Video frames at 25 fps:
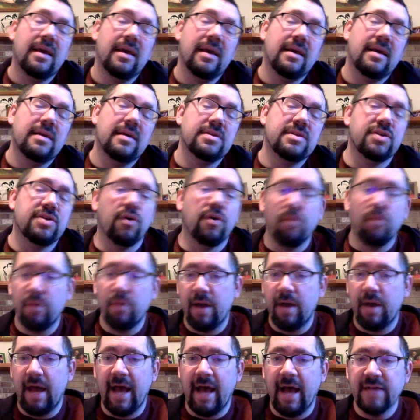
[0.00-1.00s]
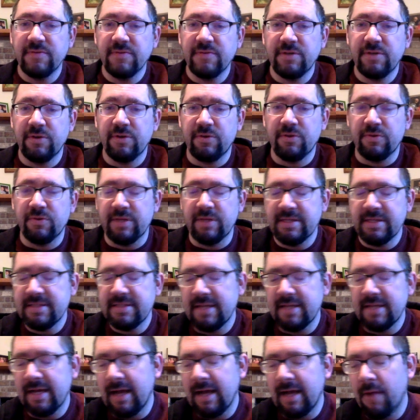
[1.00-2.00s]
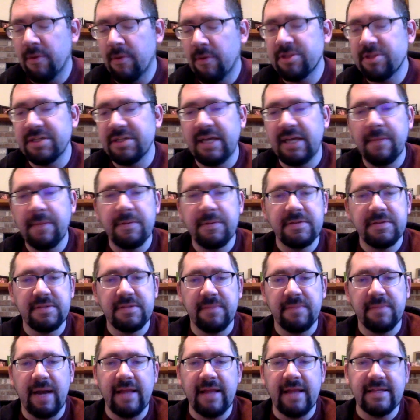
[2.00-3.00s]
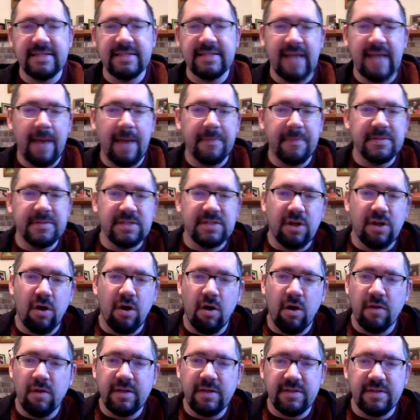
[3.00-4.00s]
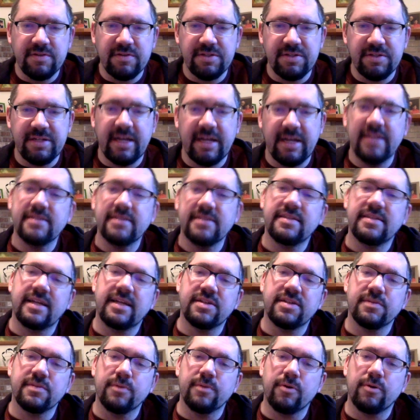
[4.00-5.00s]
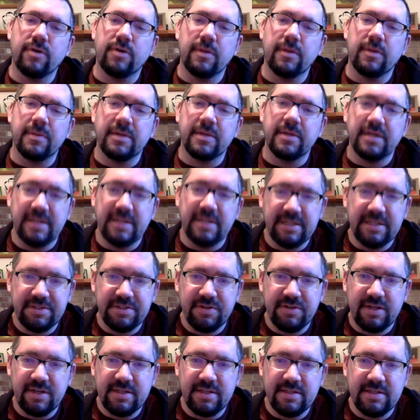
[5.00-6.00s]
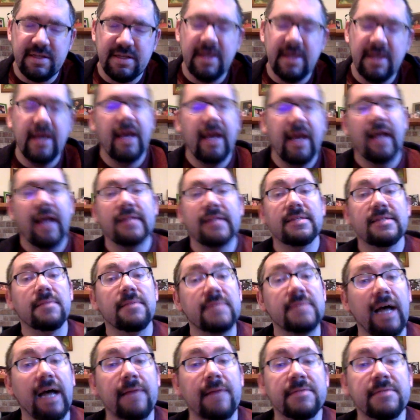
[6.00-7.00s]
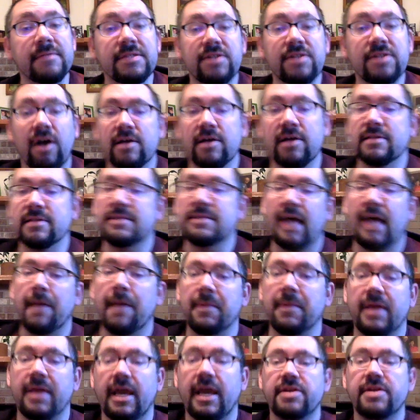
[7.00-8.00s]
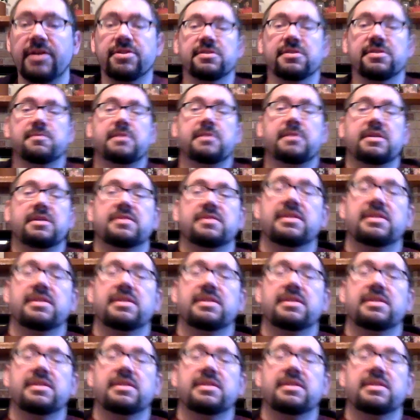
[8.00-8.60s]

So as we go through this, I want you to keep this in mind. This happens in all the other states. States are broken up into districts, and sometimes this causes complications because